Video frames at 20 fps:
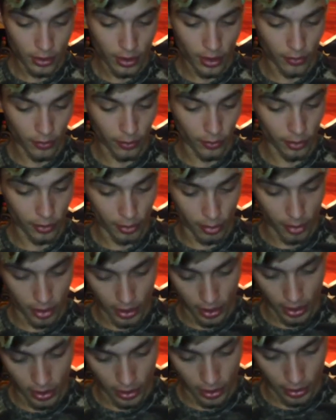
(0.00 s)
I have a really
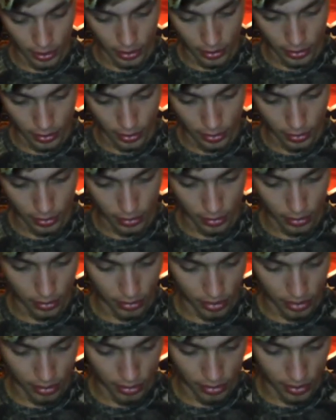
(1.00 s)
bad
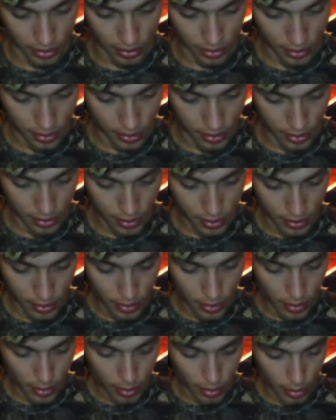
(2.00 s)
short-term memory.
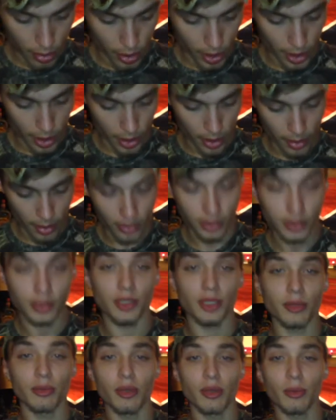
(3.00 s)
But
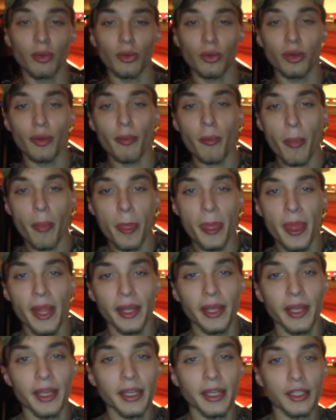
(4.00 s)
tip number 1
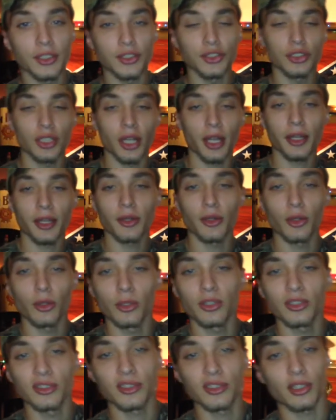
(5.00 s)
is shiny
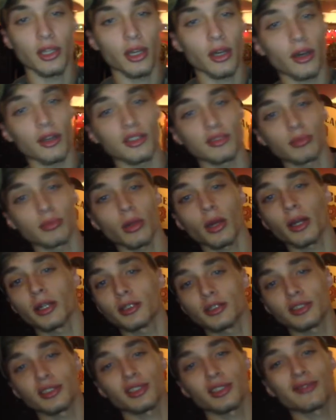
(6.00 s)
lures can cause
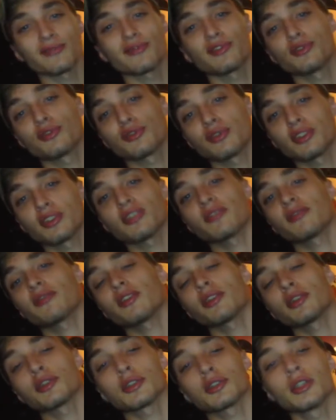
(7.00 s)
blindness and confusion in
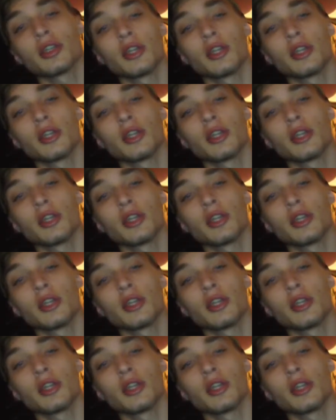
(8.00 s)
fish.